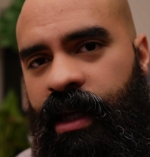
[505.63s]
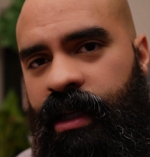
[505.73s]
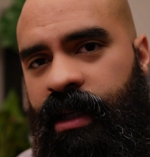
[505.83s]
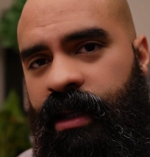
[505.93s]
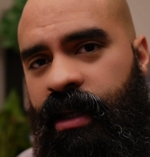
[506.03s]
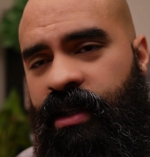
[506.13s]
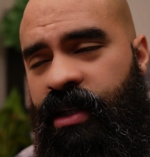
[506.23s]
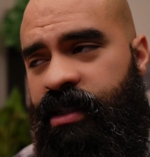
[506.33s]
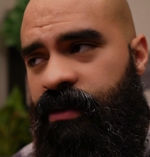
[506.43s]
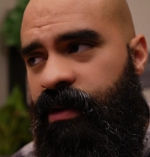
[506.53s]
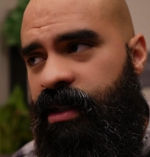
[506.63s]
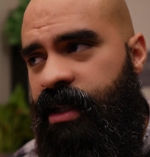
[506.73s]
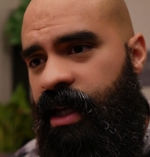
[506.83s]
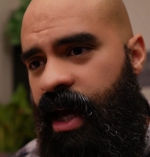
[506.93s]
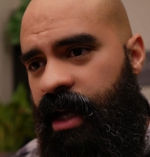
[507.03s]
doesn't really take
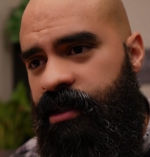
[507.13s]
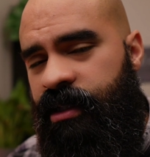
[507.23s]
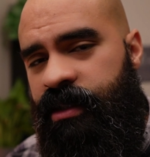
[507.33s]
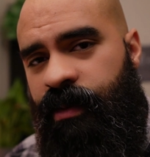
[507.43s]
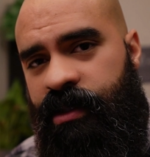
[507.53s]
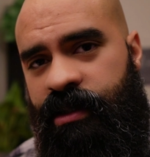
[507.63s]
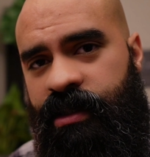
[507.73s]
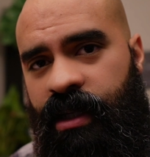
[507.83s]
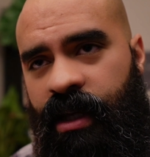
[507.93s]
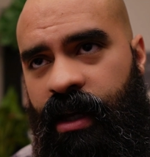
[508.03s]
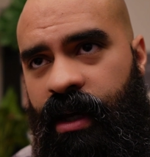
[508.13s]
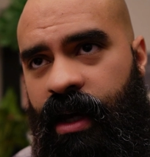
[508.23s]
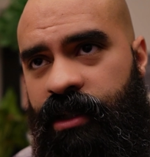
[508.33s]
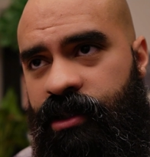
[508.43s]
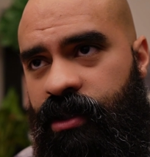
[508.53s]
action as much as I
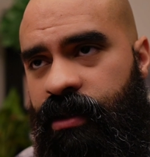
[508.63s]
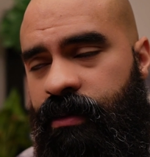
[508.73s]
should,